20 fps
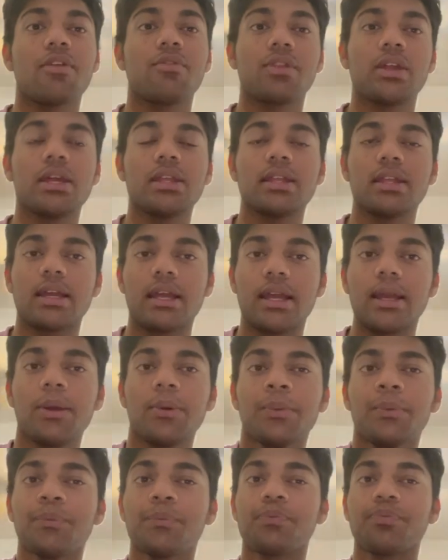everything
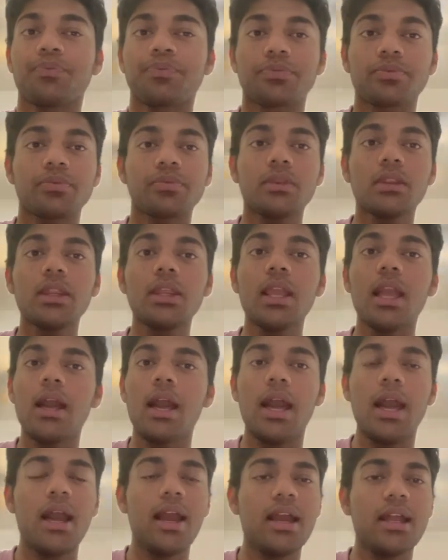
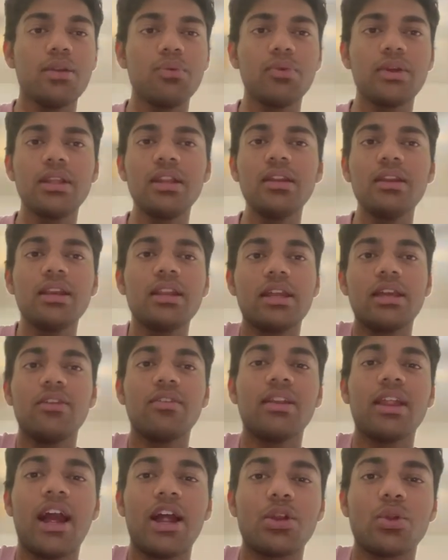and we didn't
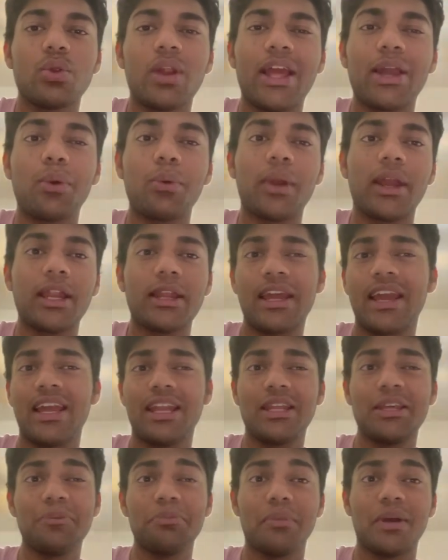even have to like wait
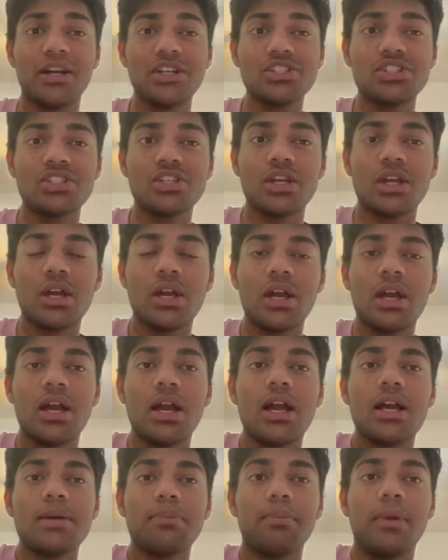any much
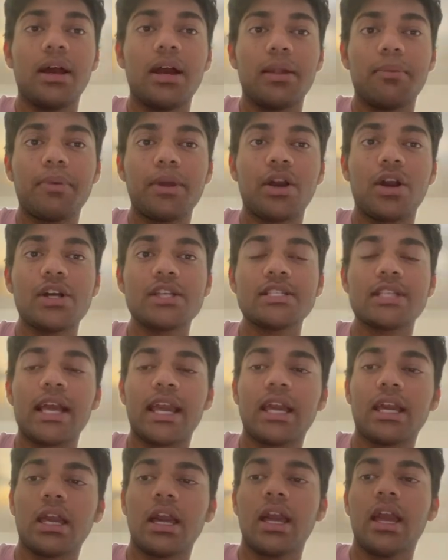but because
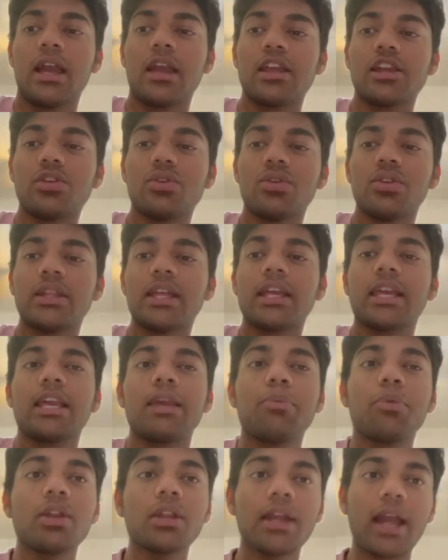like you know they
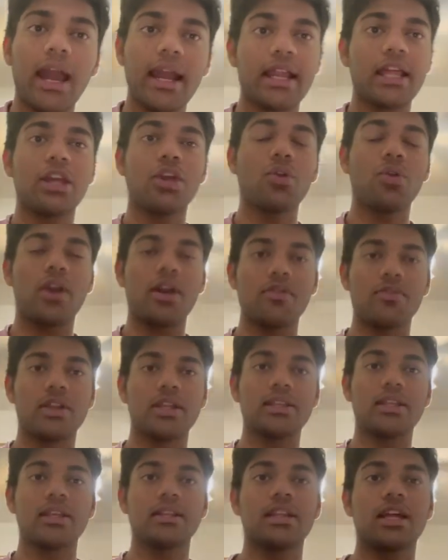keep on guiding you
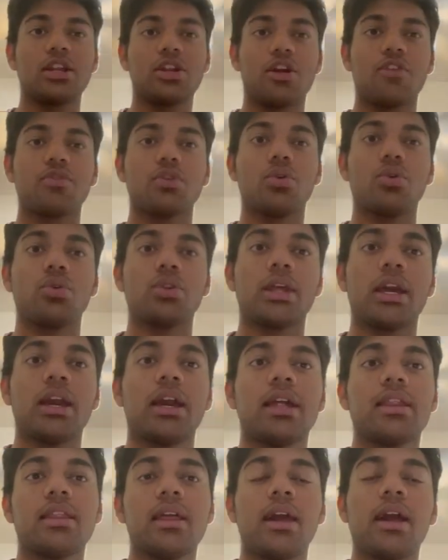everything that you have to go
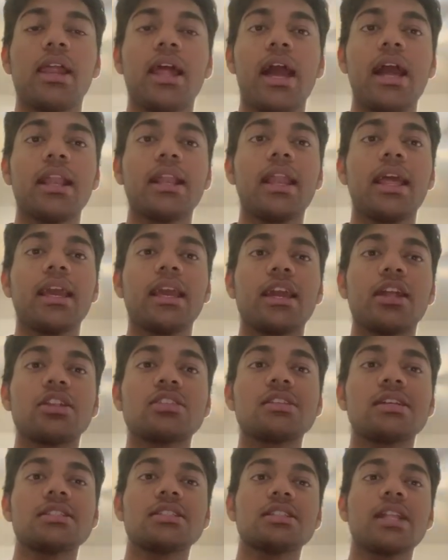there there and like it,
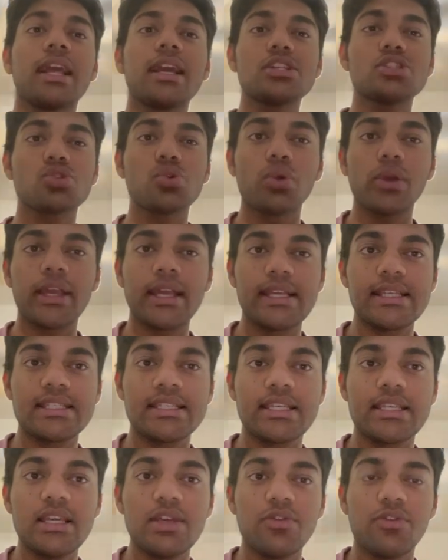it's like so
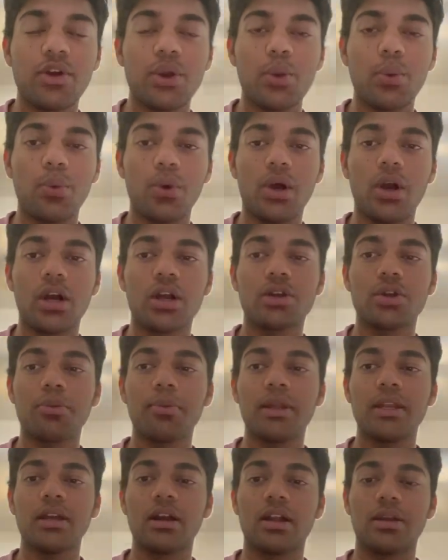easy for a work to
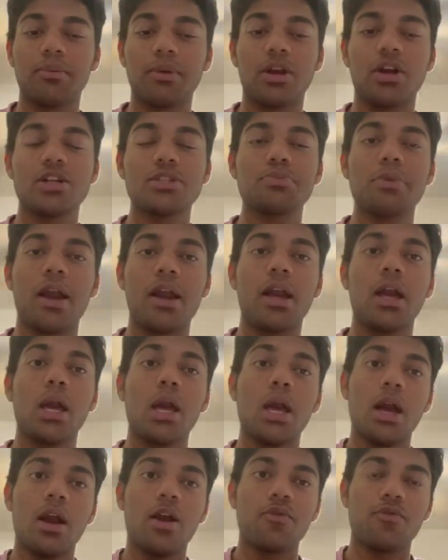be done because my
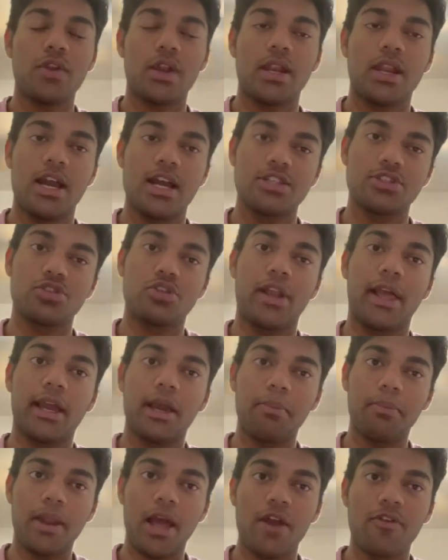friend has to like
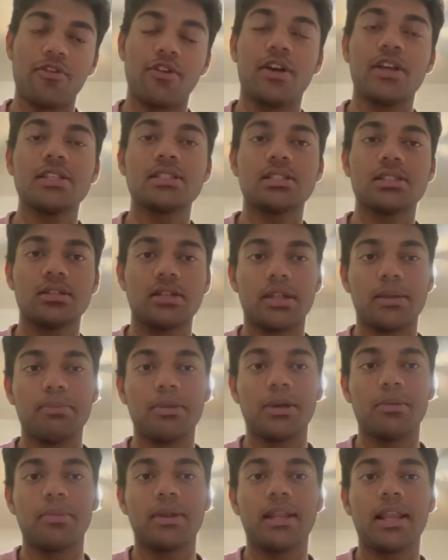apply for his study
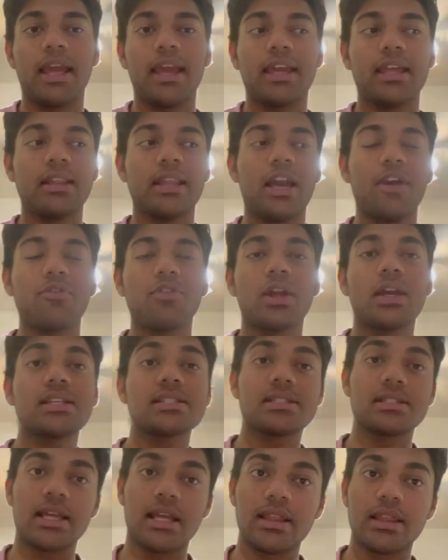permit like they have to
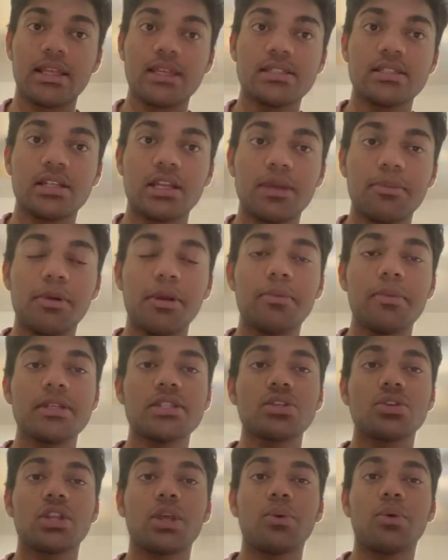extend their study permit
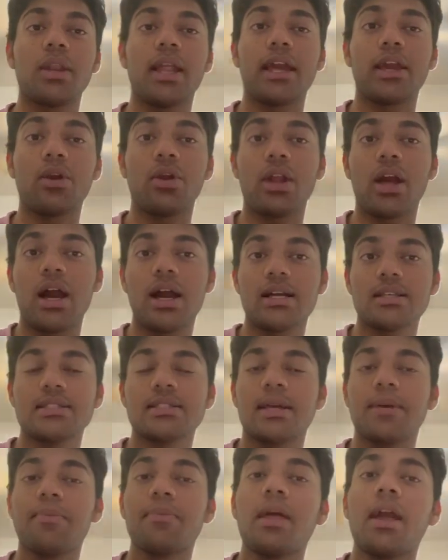so they were like gonna ask
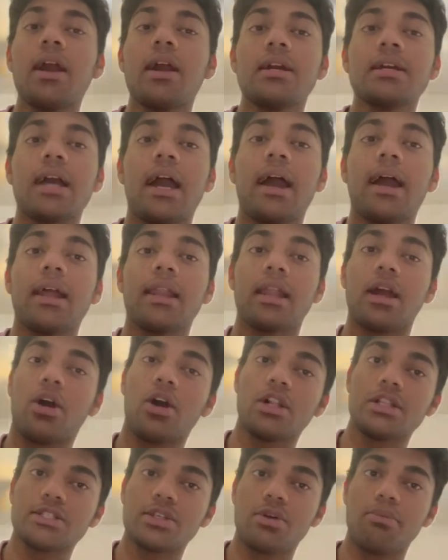them and
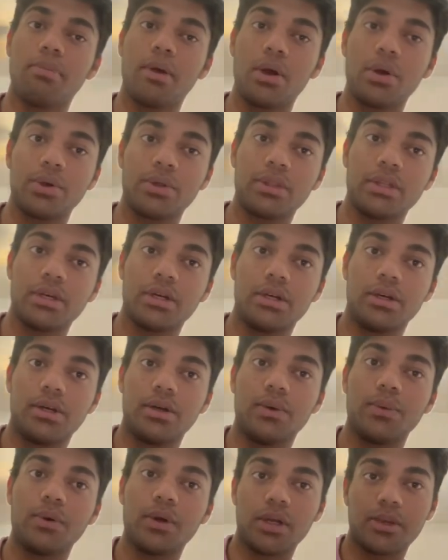also about the
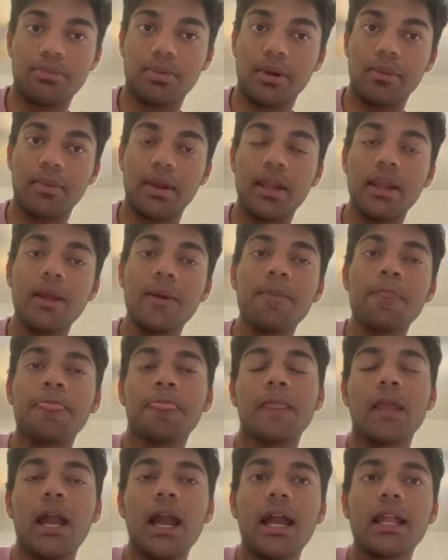work permit
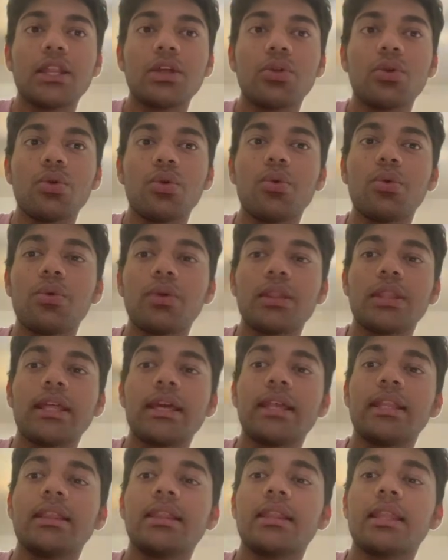and you know
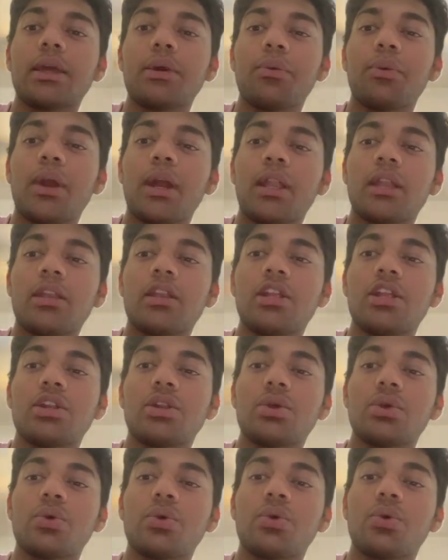then they went
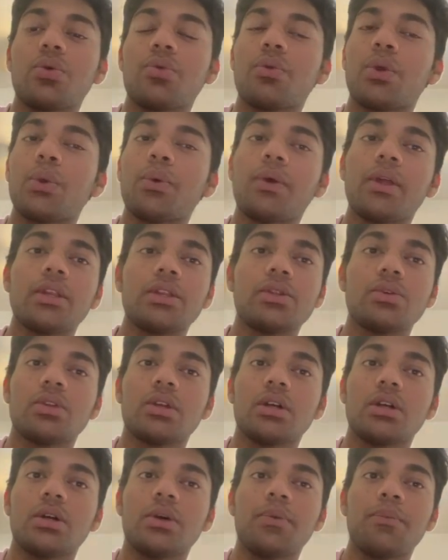to we went to
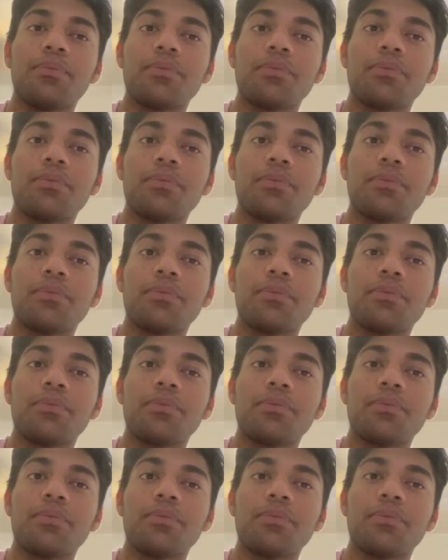the